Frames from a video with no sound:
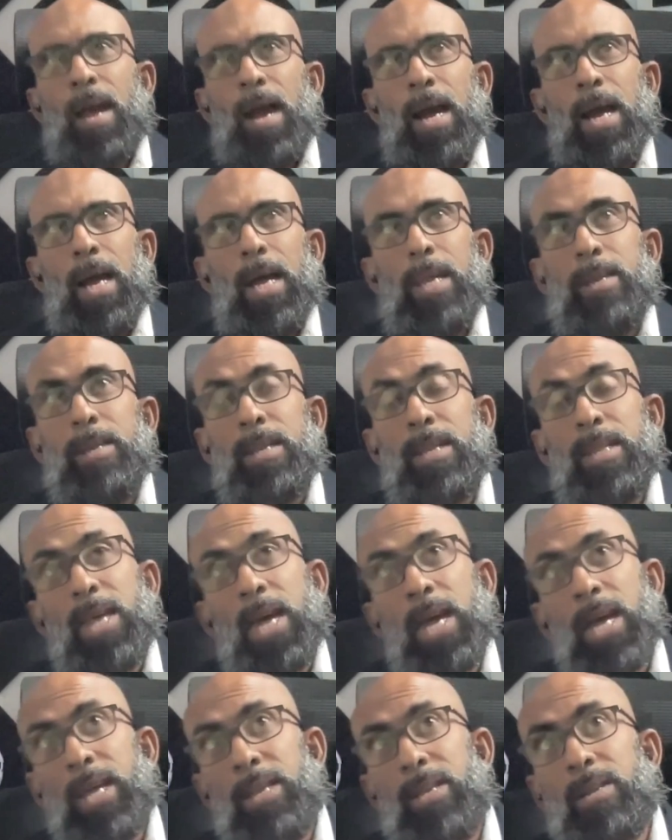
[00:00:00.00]
And
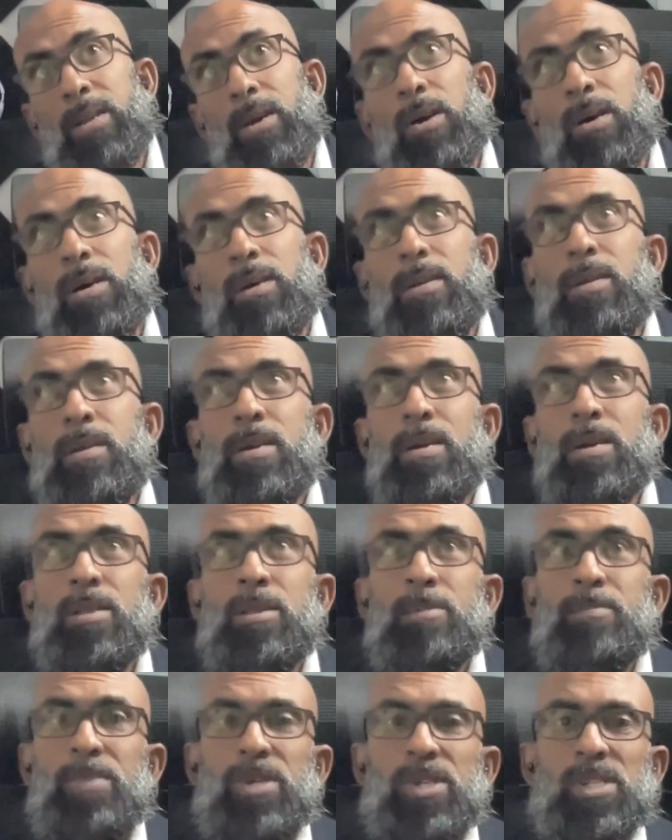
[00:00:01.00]
then on
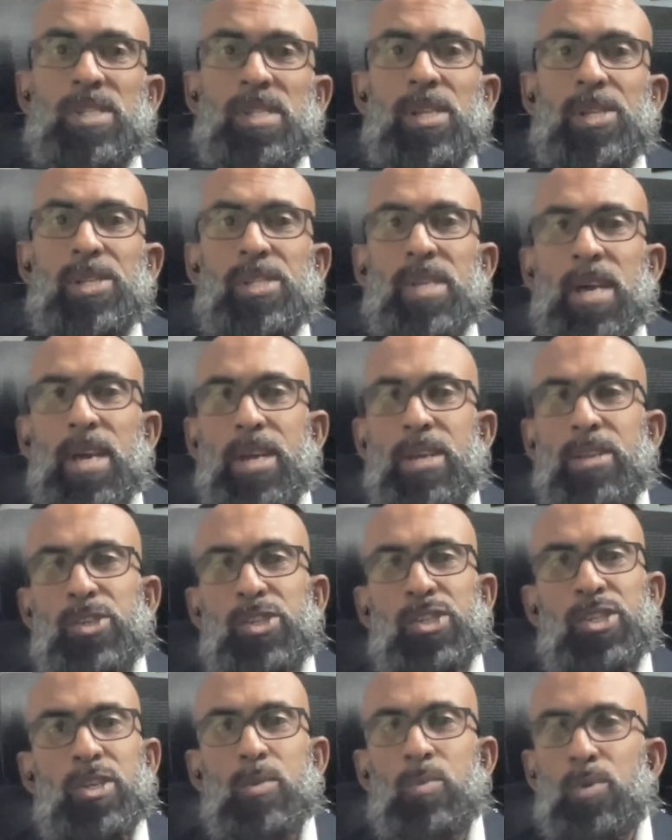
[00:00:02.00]
the personal side,
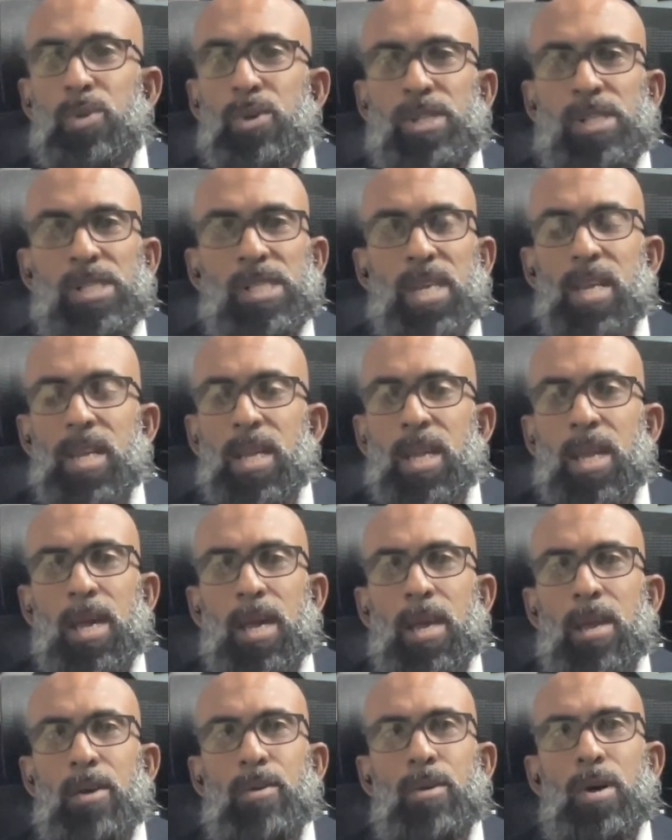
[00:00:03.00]
she would take
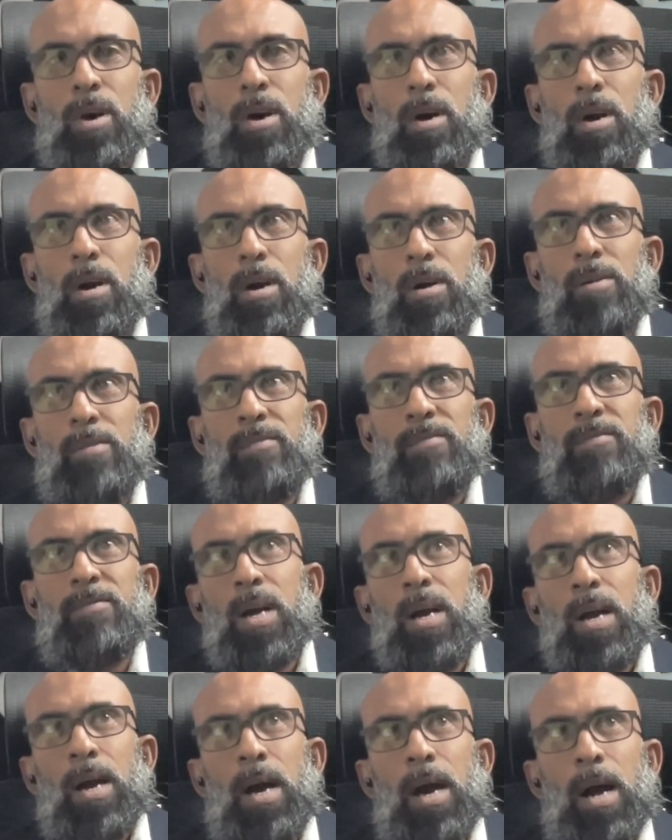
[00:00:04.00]
care of
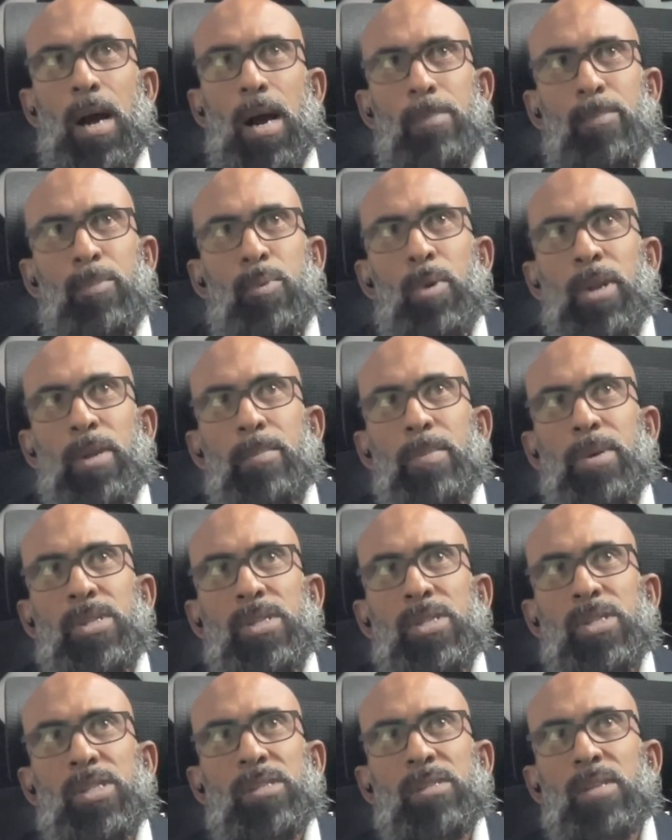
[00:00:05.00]

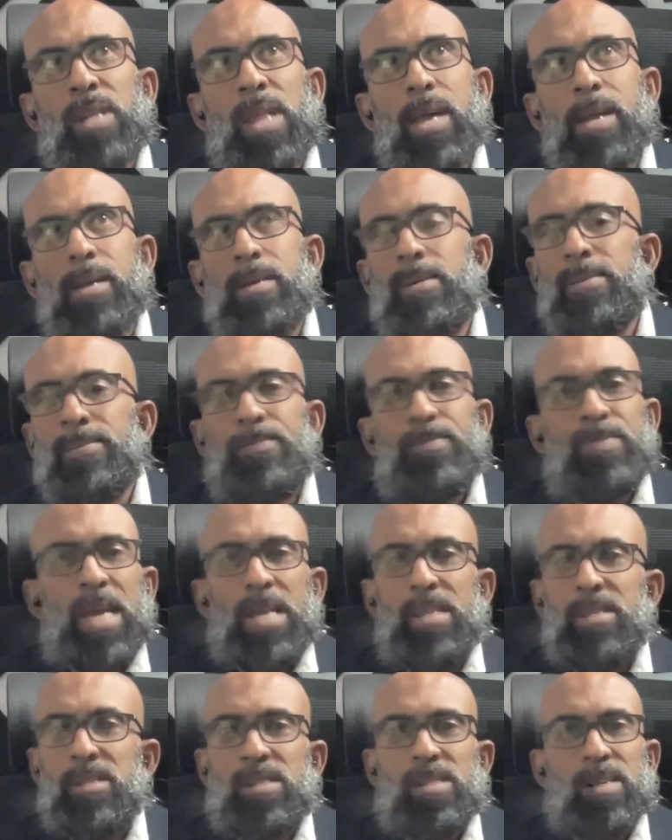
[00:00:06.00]
appointments like
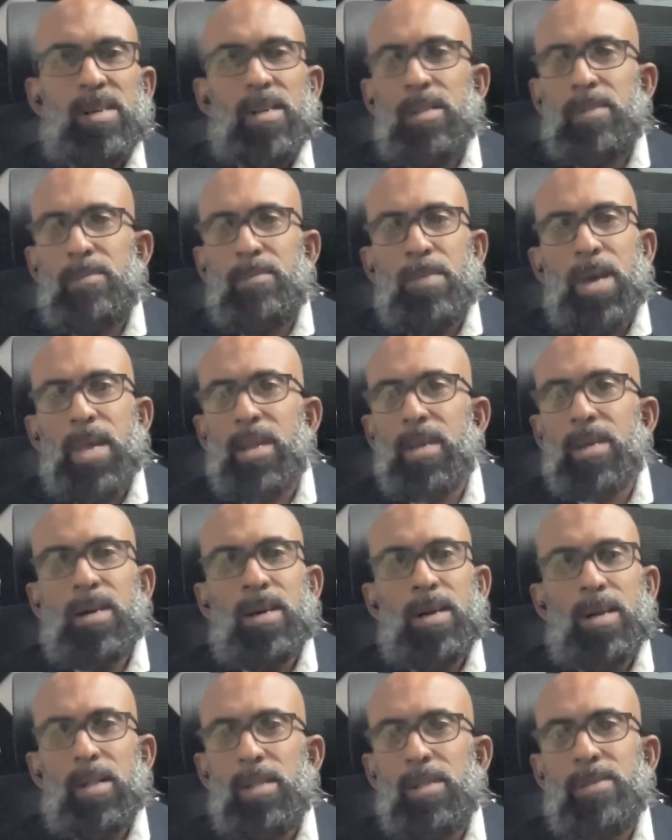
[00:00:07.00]
dental,
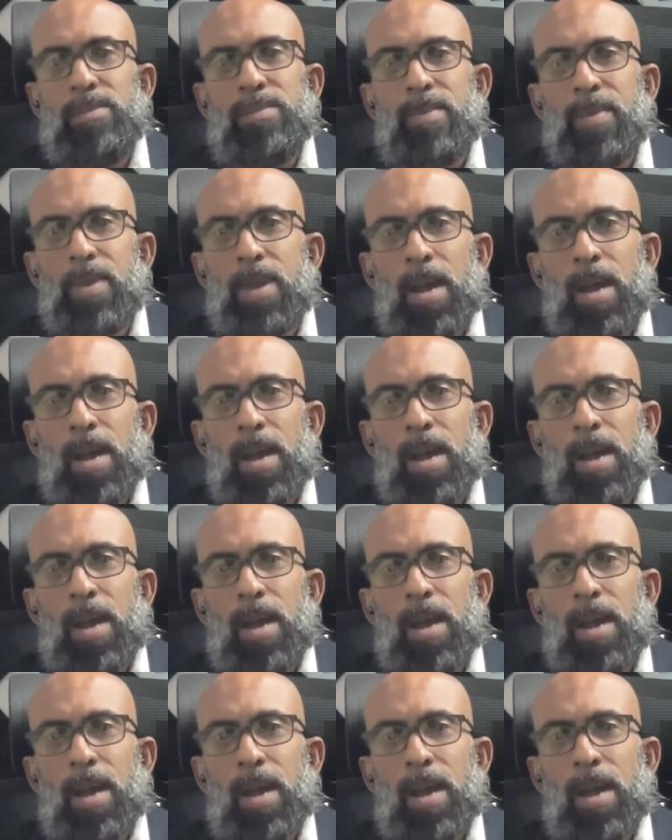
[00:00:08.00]
medical.